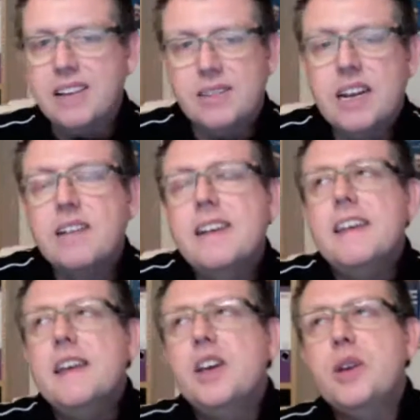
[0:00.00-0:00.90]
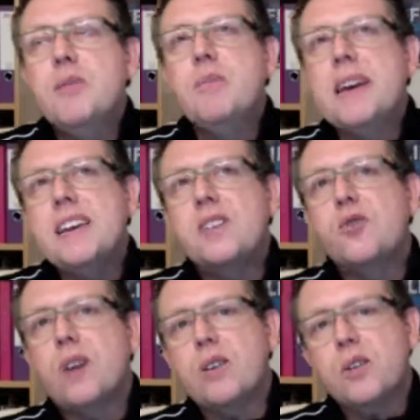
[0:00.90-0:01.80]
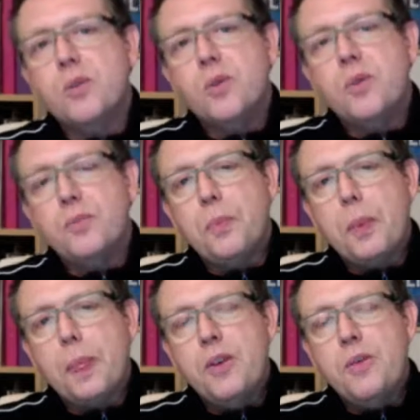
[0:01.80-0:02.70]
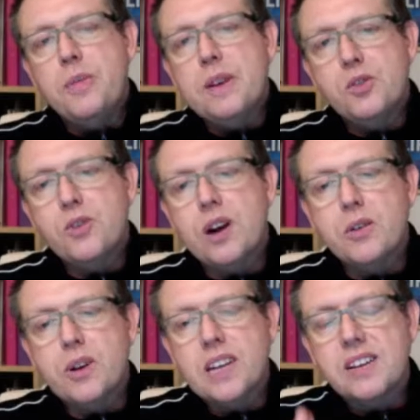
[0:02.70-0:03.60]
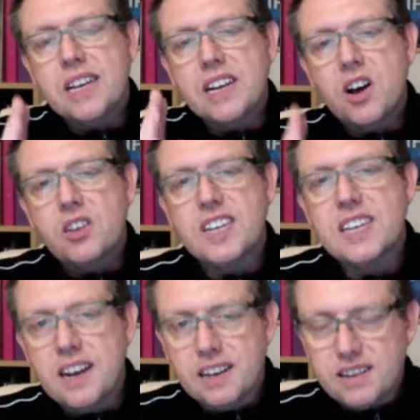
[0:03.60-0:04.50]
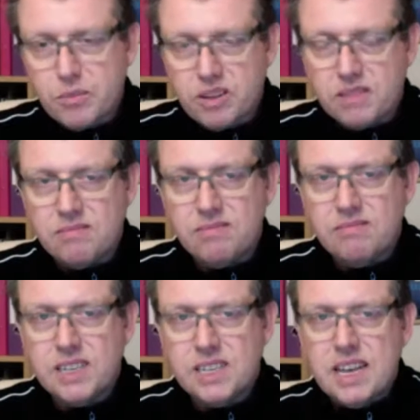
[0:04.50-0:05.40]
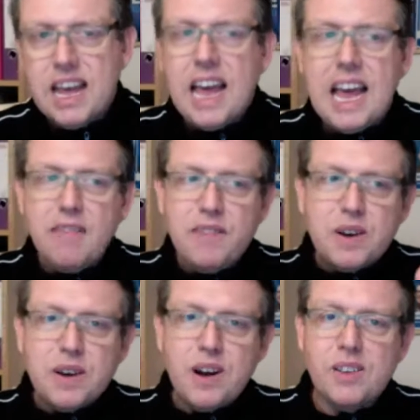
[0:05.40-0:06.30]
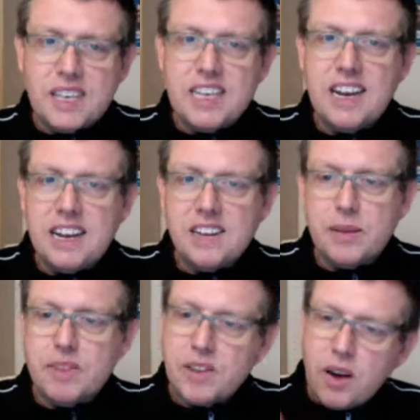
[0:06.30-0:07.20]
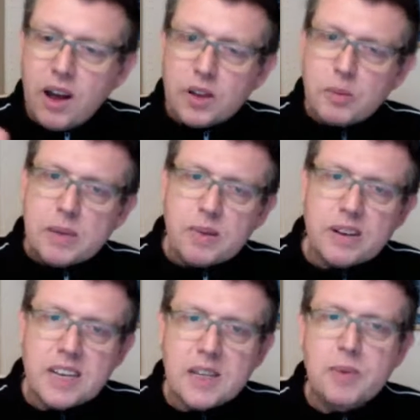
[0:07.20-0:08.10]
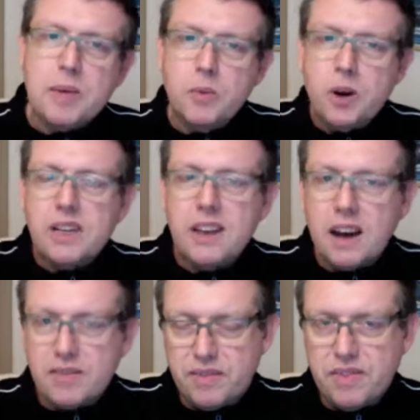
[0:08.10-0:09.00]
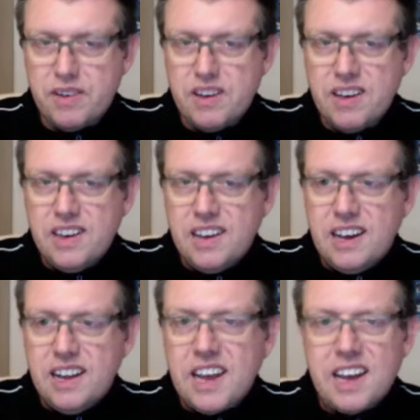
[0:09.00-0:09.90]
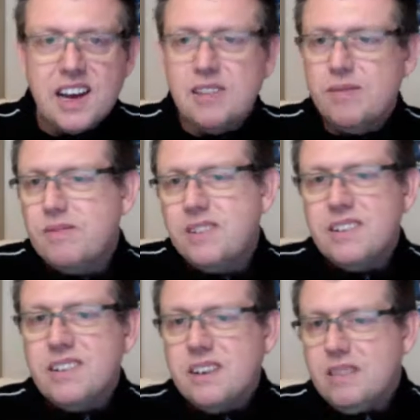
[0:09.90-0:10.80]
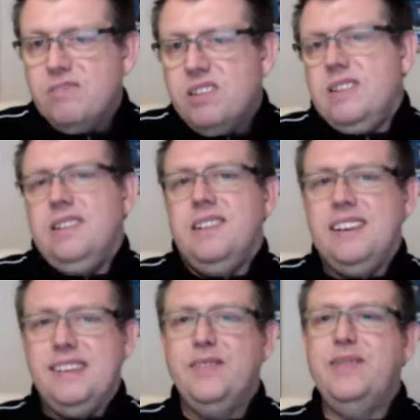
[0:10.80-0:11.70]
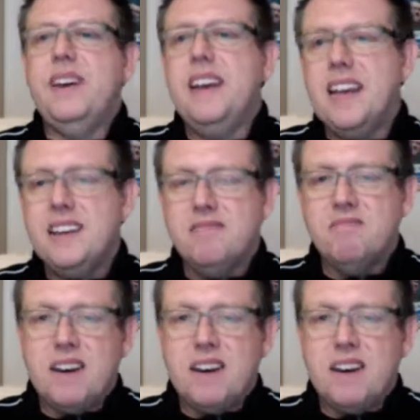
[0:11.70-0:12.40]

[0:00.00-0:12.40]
you know, human beings struggle unless they can articulate something. If you can articulate something, so I say to people, what is love? And they go, it's a feeling.